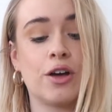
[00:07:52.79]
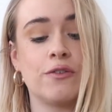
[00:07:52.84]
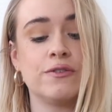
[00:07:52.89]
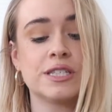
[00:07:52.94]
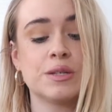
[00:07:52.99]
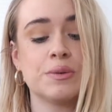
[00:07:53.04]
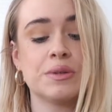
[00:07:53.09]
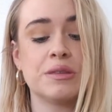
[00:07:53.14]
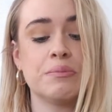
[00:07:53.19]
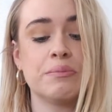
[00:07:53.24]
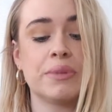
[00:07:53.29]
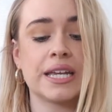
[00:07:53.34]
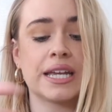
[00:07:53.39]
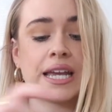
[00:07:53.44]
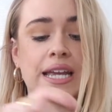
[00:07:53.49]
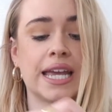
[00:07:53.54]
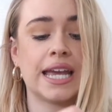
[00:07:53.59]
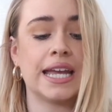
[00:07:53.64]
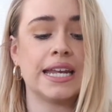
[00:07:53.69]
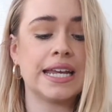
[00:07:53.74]
Obviously with them being
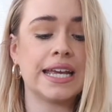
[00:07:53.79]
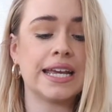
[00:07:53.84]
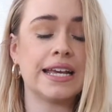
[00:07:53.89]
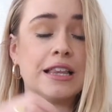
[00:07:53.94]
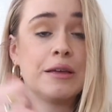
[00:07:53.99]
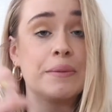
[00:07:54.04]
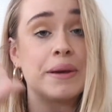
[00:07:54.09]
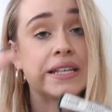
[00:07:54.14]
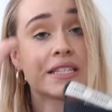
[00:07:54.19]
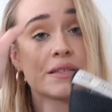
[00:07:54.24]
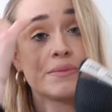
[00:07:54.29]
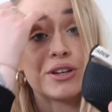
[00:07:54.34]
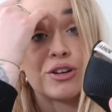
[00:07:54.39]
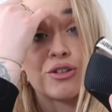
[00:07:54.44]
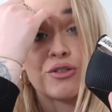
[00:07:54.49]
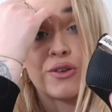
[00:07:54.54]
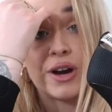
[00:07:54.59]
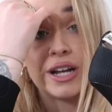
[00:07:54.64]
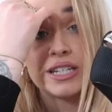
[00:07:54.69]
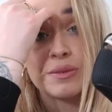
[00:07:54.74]
a kitten heel, it makes them
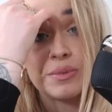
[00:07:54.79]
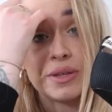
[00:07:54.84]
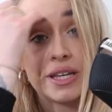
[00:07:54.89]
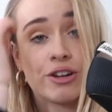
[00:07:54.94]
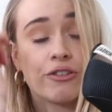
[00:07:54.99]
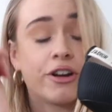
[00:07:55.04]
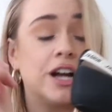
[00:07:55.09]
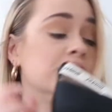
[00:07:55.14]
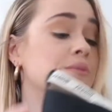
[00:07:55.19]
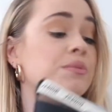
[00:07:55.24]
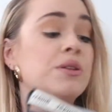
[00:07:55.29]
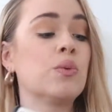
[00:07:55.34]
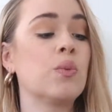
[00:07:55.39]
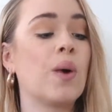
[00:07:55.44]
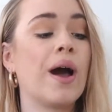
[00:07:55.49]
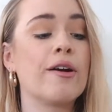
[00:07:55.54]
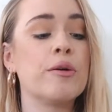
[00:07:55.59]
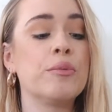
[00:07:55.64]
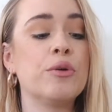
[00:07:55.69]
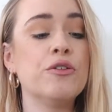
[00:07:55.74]
incredibly
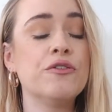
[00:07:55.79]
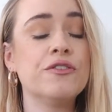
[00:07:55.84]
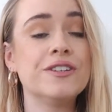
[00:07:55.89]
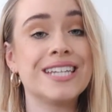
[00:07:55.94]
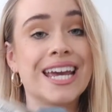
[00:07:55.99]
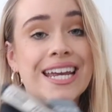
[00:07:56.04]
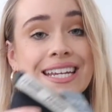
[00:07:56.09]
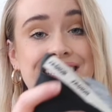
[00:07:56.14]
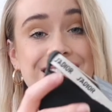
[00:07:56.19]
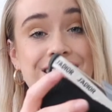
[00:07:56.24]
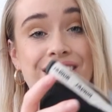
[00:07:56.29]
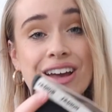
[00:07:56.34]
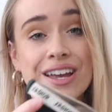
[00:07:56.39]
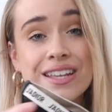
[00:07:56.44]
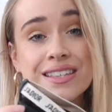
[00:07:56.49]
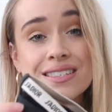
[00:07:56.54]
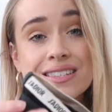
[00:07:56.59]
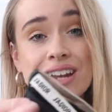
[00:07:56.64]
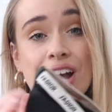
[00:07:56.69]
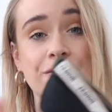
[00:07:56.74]
wearable for day to
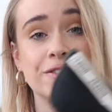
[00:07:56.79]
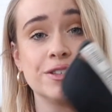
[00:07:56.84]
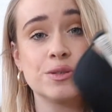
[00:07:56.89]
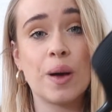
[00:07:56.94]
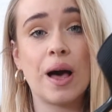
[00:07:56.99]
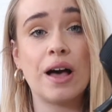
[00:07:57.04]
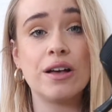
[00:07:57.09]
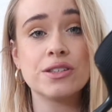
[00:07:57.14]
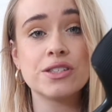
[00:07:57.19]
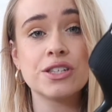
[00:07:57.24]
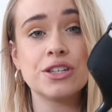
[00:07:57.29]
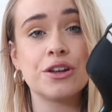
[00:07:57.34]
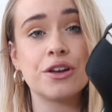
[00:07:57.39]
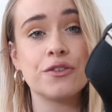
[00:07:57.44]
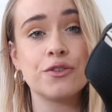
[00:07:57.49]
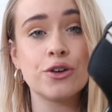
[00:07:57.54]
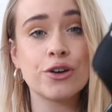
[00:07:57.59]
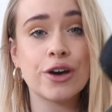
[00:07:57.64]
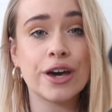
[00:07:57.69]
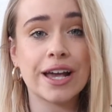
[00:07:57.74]
night stuff as well. So, you know,
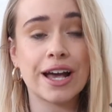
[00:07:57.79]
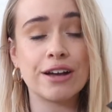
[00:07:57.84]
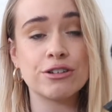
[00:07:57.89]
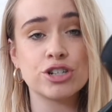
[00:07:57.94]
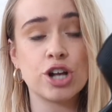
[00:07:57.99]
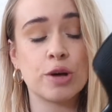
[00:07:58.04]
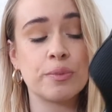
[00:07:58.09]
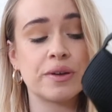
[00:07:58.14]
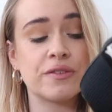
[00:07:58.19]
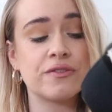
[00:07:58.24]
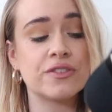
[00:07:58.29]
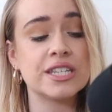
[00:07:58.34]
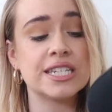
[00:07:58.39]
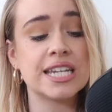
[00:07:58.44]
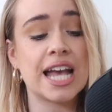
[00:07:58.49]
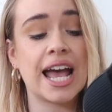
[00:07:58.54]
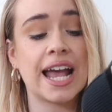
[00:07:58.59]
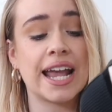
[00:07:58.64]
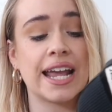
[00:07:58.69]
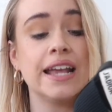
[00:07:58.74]
if you're going out shopping for the
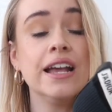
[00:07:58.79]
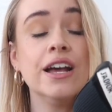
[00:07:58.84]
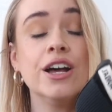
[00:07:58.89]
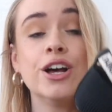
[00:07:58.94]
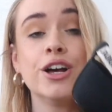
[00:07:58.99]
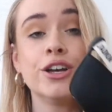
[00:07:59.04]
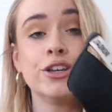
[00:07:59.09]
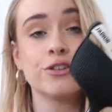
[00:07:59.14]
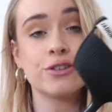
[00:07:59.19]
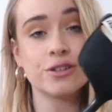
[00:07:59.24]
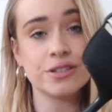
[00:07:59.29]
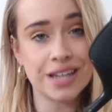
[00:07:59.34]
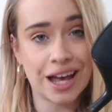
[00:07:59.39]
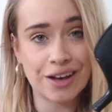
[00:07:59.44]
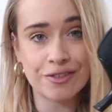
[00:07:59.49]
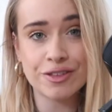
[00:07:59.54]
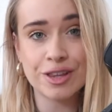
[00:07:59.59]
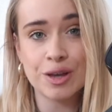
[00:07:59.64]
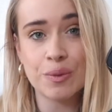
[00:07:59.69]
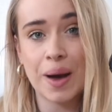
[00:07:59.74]
day, you could
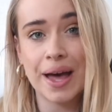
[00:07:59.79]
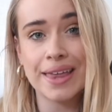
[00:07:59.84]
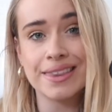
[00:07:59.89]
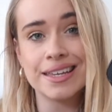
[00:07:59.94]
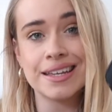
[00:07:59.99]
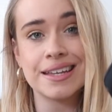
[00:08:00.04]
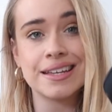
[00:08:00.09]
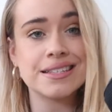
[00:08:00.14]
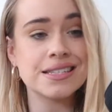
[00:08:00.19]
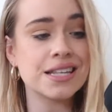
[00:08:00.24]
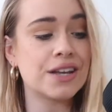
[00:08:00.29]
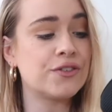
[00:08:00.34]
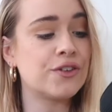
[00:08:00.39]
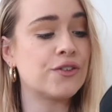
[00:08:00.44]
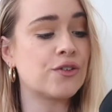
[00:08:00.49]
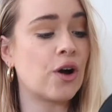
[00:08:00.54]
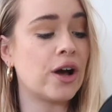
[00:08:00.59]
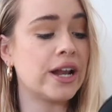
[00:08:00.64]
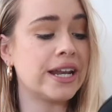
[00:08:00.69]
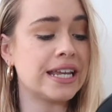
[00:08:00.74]
definitely wear these. If
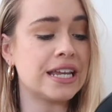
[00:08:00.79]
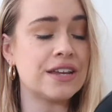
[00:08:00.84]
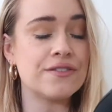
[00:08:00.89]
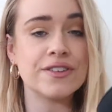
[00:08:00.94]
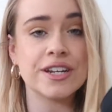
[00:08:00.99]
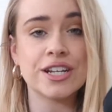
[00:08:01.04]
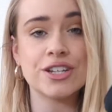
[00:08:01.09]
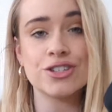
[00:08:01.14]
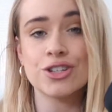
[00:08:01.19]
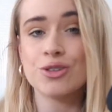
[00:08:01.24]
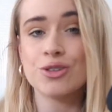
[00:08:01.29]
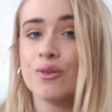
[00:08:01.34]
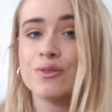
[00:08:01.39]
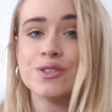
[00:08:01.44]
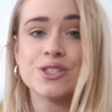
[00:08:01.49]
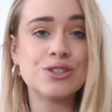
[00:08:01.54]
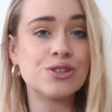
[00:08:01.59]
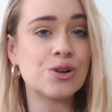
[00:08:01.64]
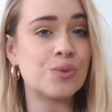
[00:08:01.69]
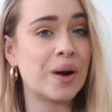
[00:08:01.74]
you've got an evening
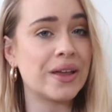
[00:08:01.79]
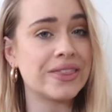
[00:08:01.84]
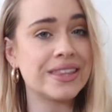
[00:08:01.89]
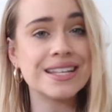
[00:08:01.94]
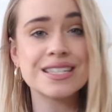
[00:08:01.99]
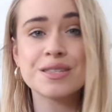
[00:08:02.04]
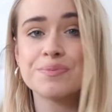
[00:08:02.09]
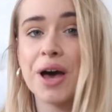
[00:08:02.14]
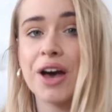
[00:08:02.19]
obviously you can wear these.